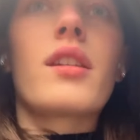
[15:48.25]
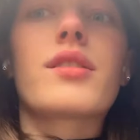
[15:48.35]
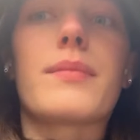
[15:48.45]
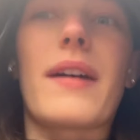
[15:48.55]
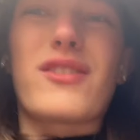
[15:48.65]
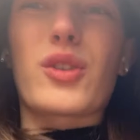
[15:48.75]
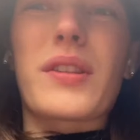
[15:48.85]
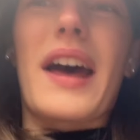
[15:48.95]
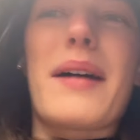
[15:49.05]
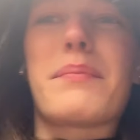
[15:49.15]
So might vlog
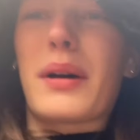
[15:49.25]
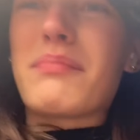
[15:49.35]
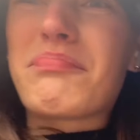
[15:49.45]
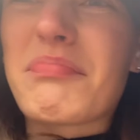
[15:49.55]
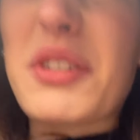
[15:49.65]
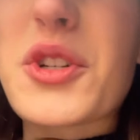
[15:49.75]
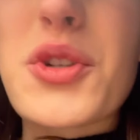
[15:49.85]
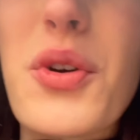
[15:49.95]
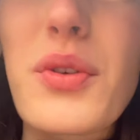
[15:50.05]
that, but I don't know